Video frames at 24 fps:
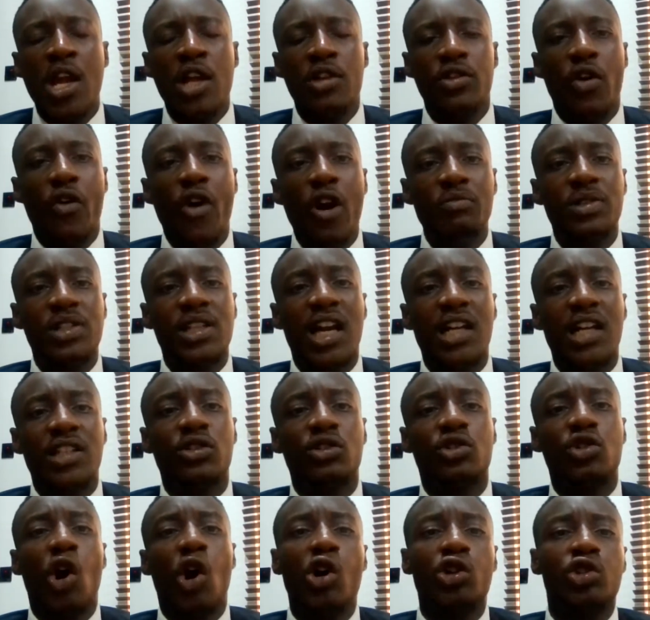The Rome
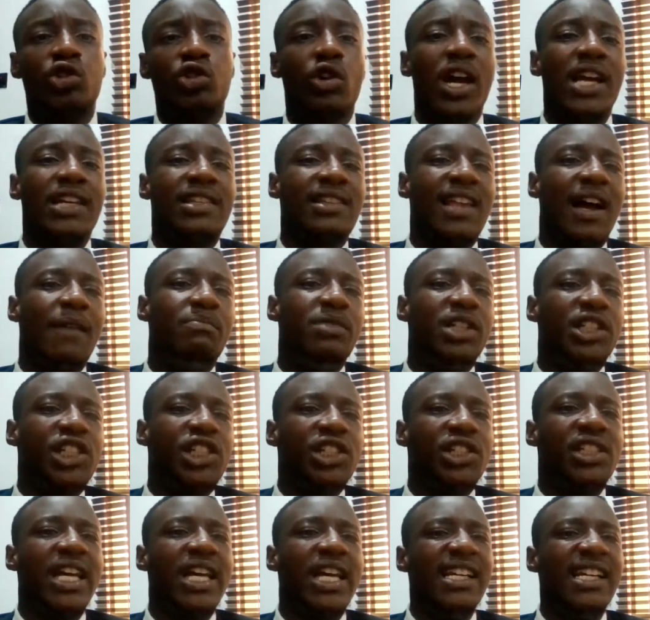Statute also
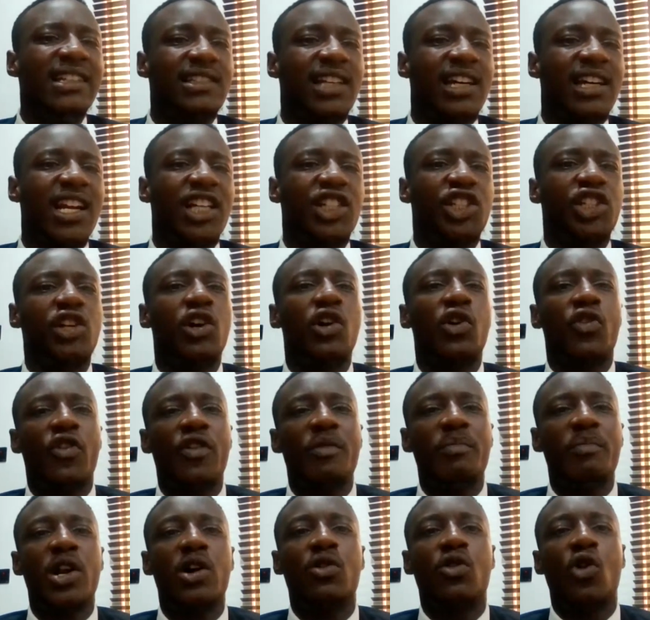establishes the International
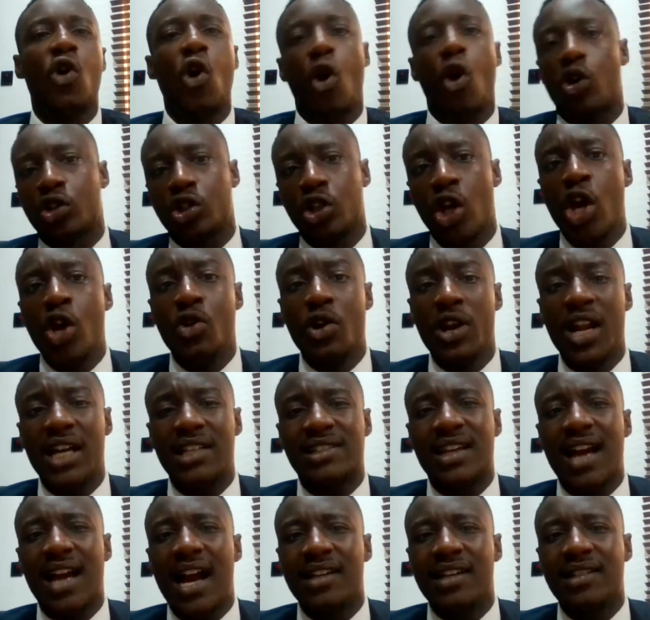Criminal Court, known
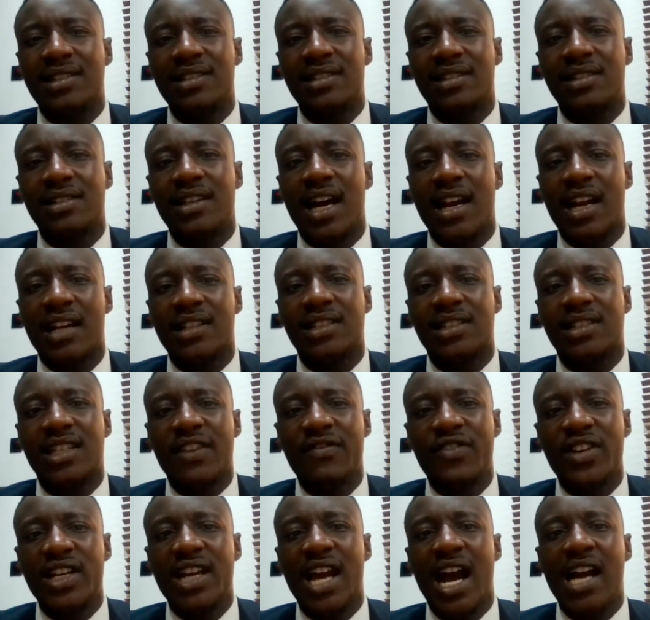as the ICC, and has
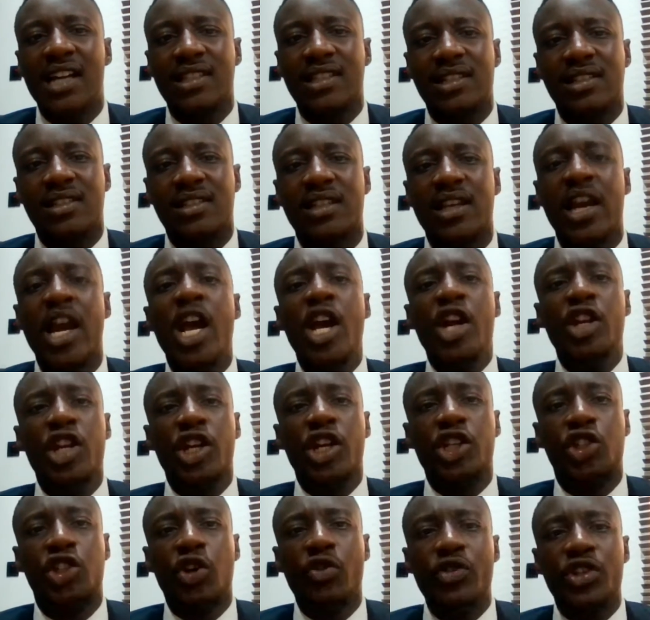given the ICC
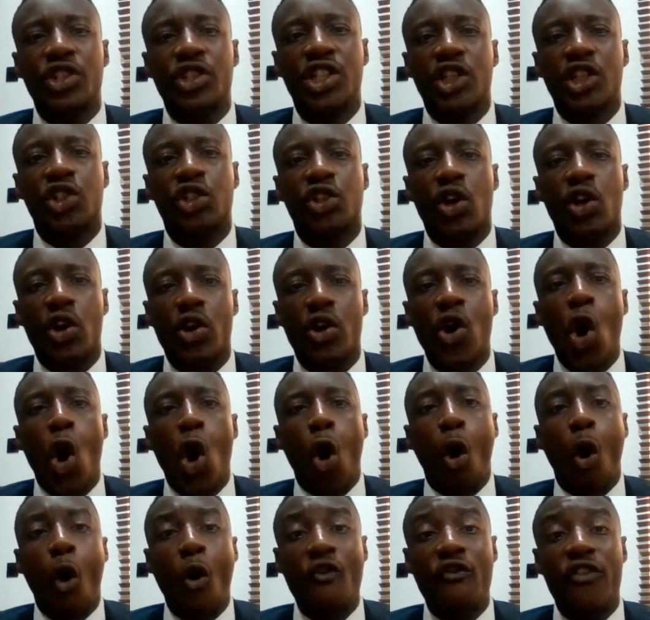the jurisdiction
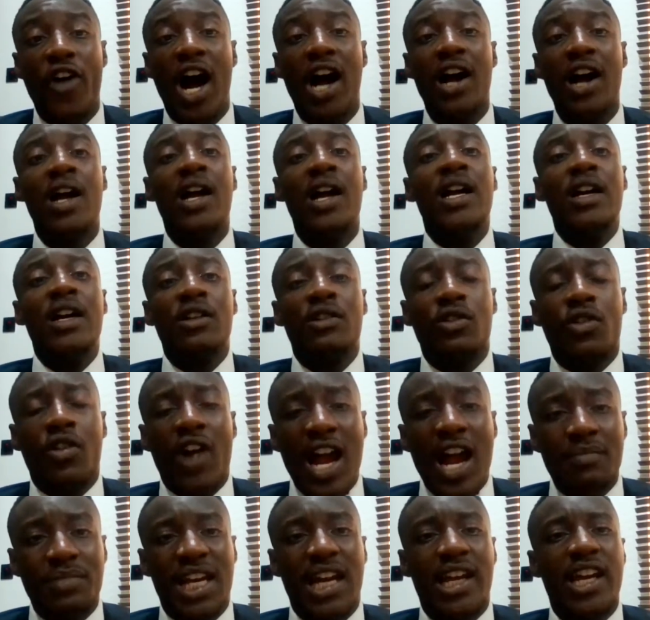over
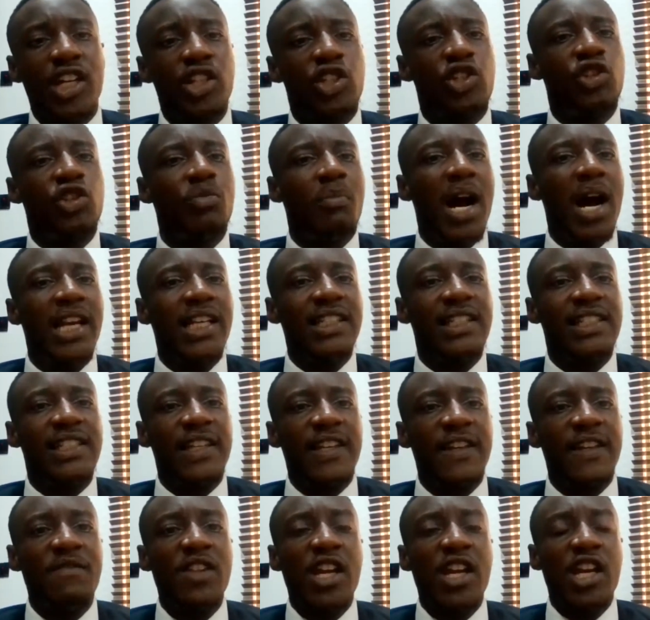crimes against
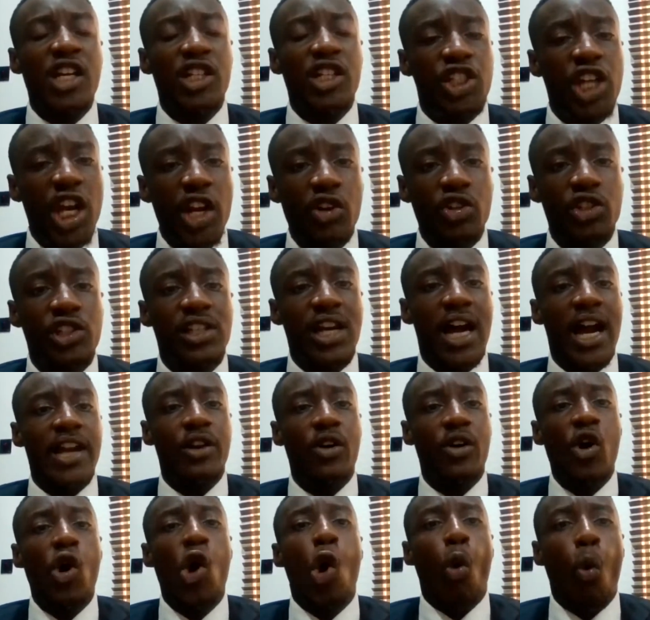humanity, genocide,
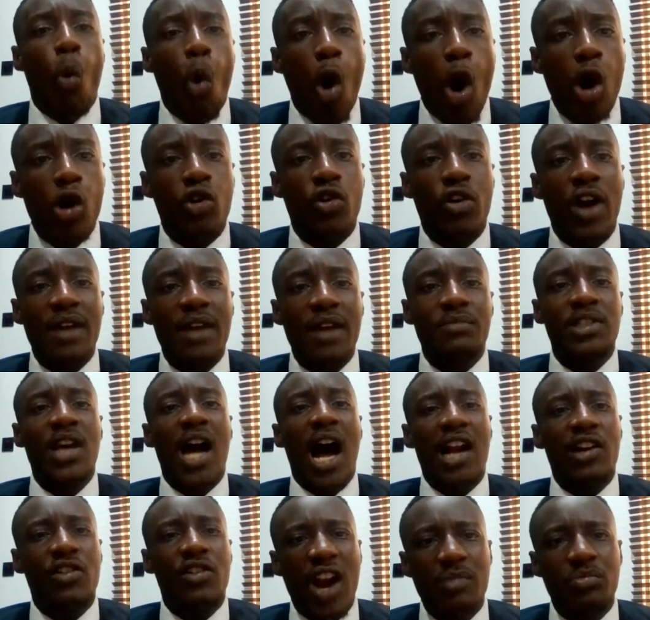war crimes,
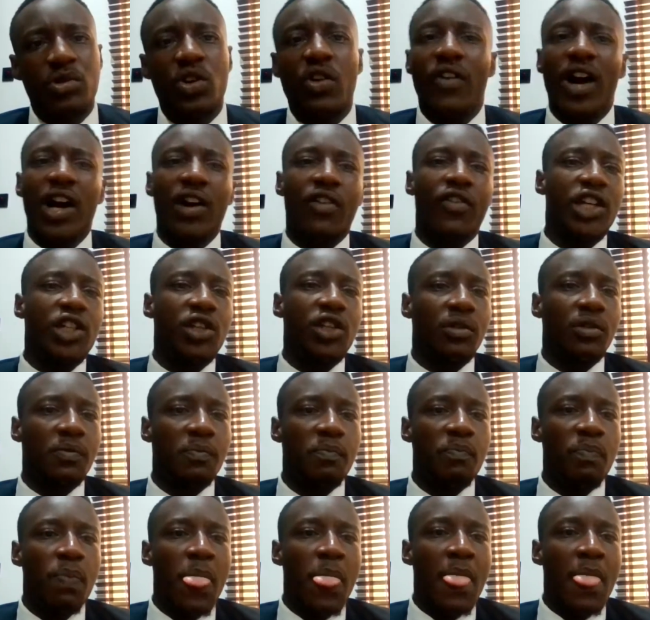and crimes of aggression.